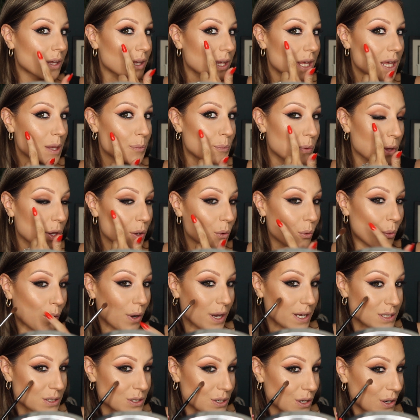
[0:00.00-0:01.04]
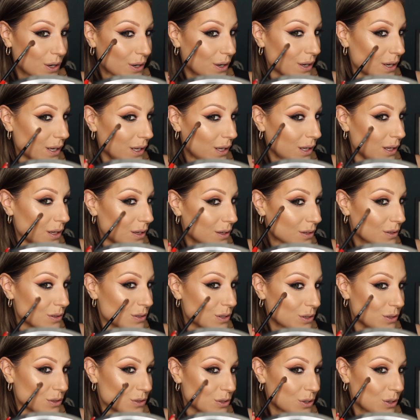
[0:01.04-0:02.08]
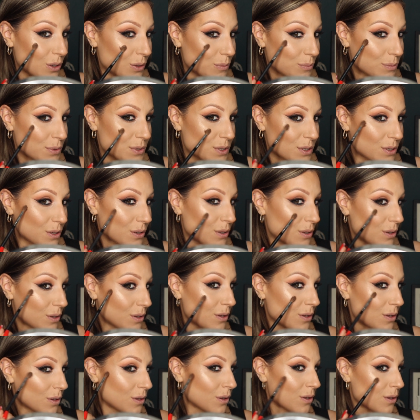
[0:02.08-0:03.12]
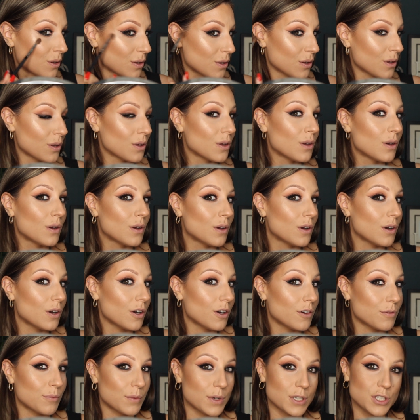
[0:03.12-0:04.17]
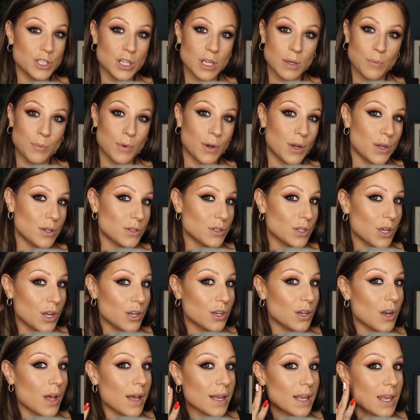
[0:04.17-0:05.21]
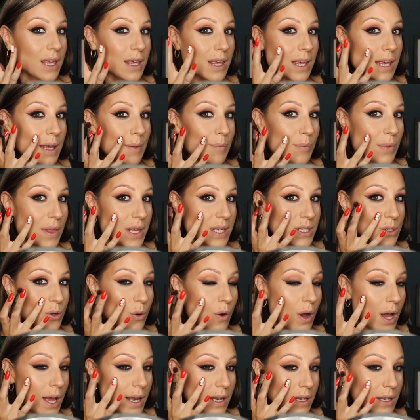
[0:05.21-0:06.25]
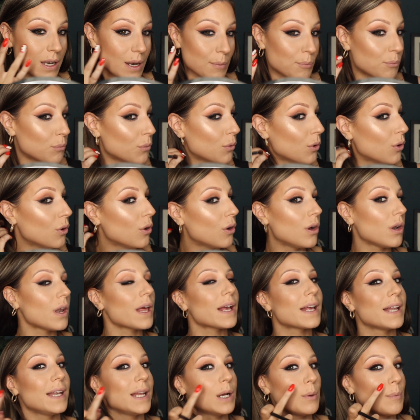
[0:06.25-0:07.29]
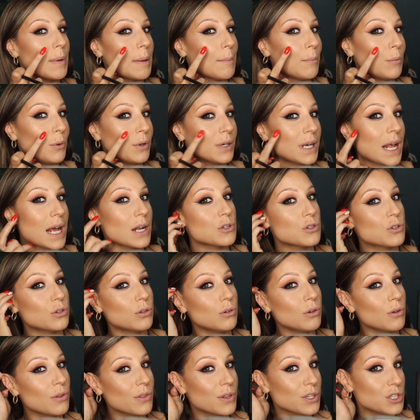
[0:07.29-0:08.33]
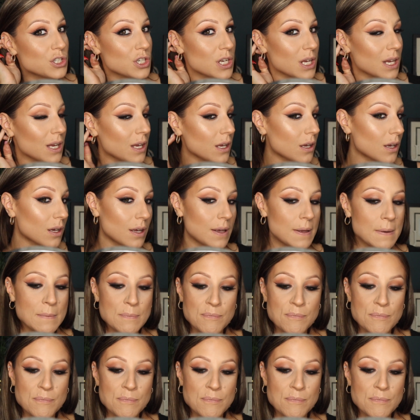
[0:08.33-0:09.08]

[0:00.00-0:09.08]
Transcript: keep it quite tight to the tops of my cheekbones and like keep this quite more, like a little bit more natural on the cheek.